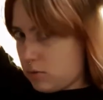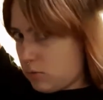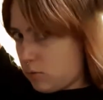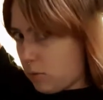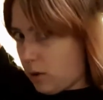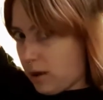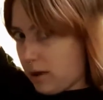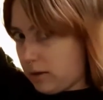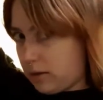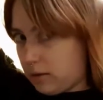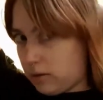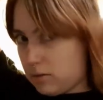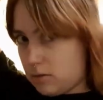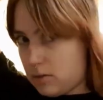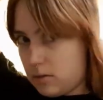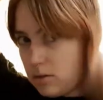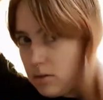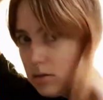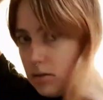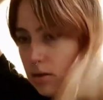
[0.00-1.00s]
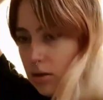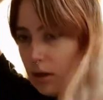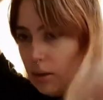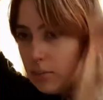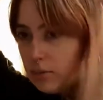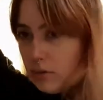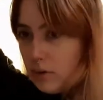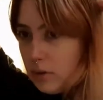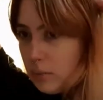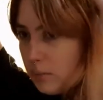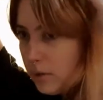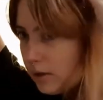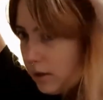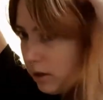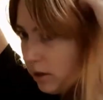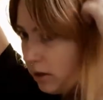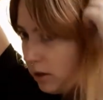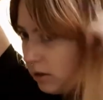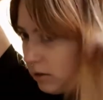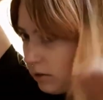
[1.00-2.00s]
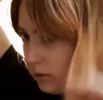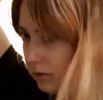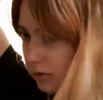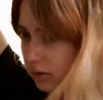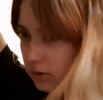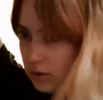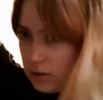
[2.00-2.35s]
when I'm doing my curls.